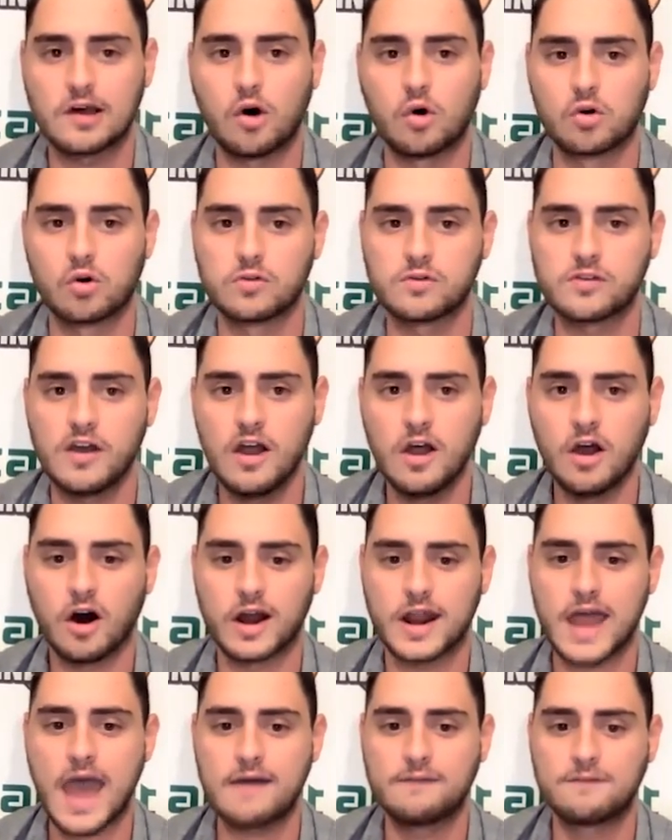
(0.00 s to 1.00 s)
totals
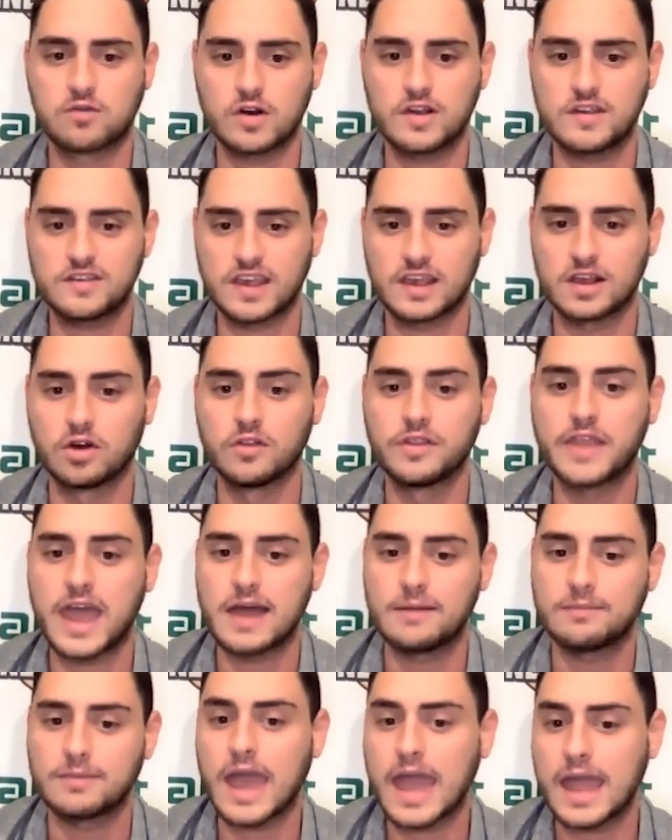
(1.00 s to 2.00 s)
on every single
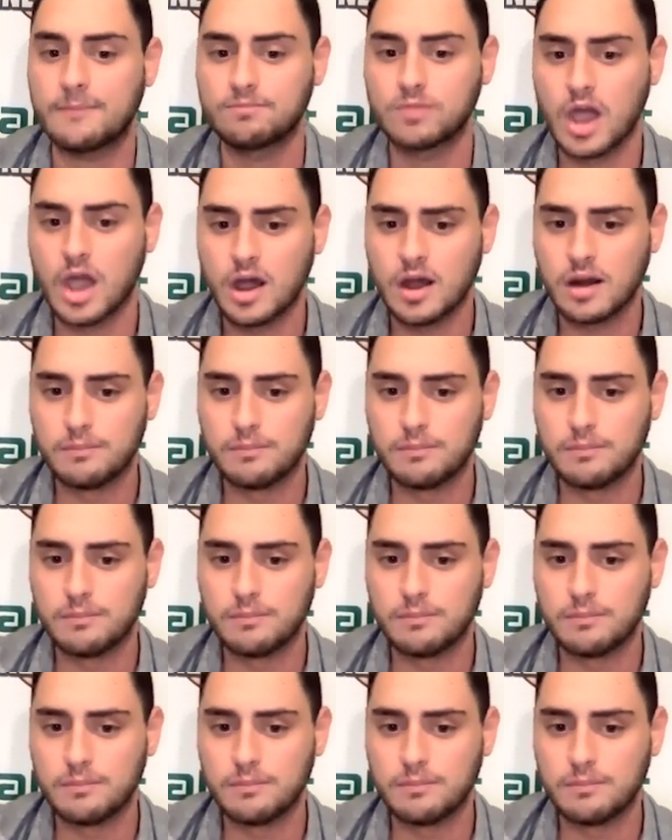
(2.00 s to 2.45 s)
damn game.